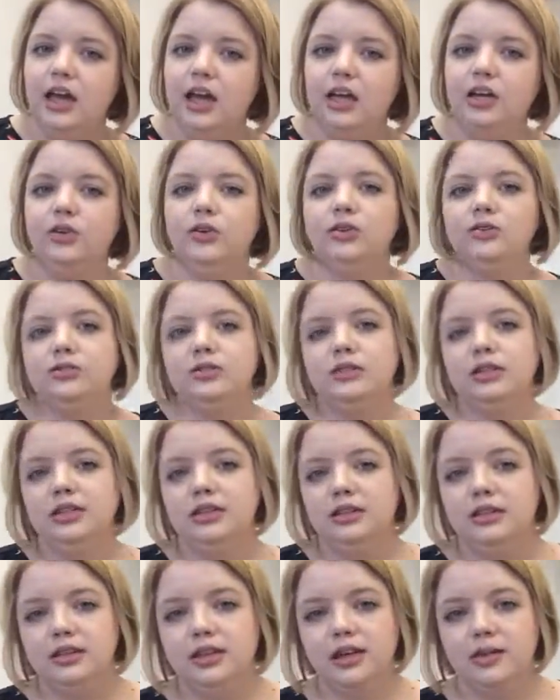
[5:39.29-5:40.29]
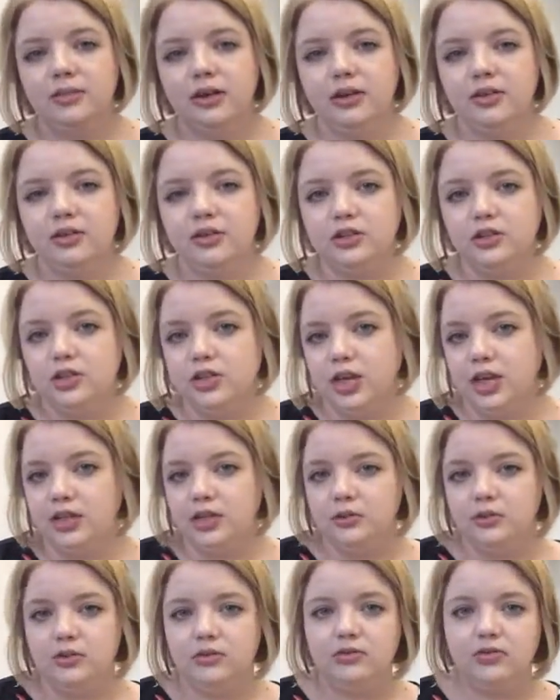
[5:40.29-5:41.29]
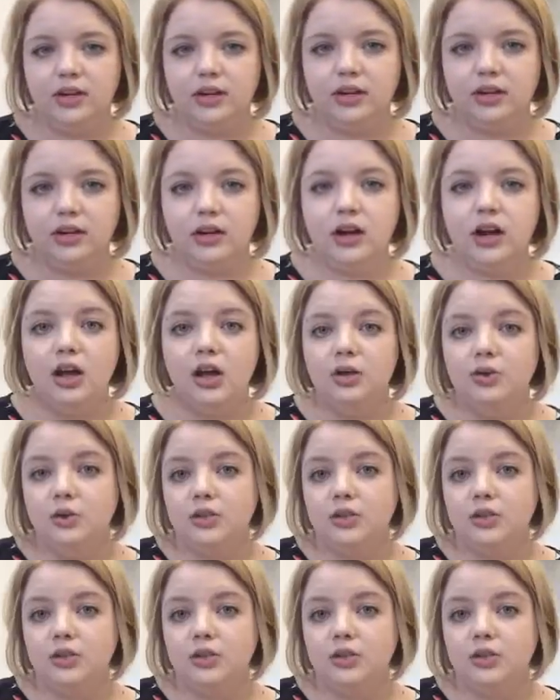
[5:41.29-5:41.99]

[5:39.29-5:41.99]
and you also need to think about the genuine reader,